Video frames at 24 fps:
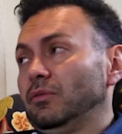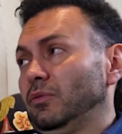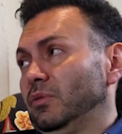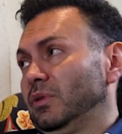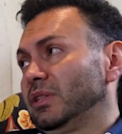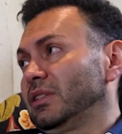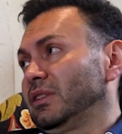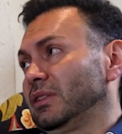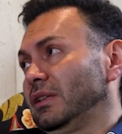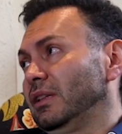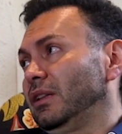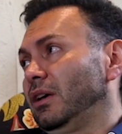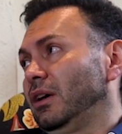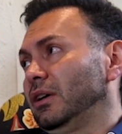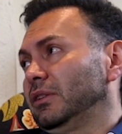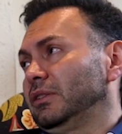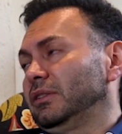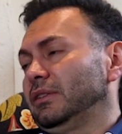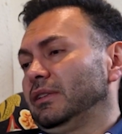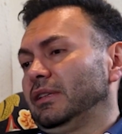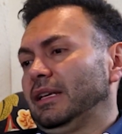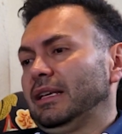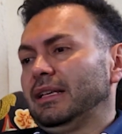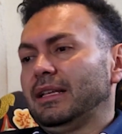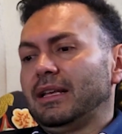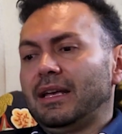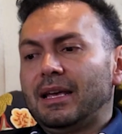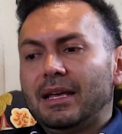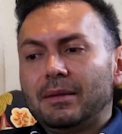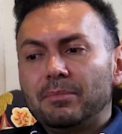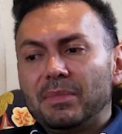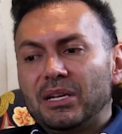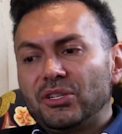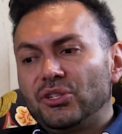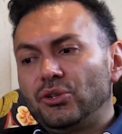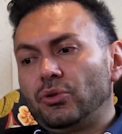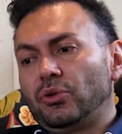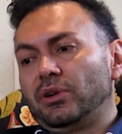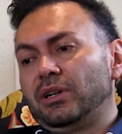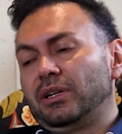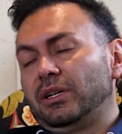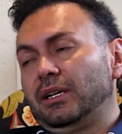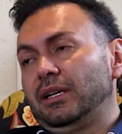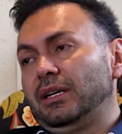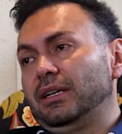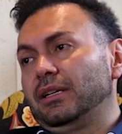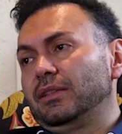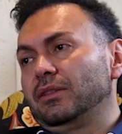It was a lot. He had
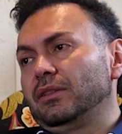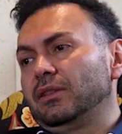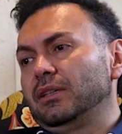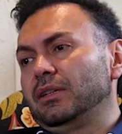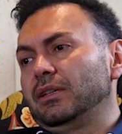majority in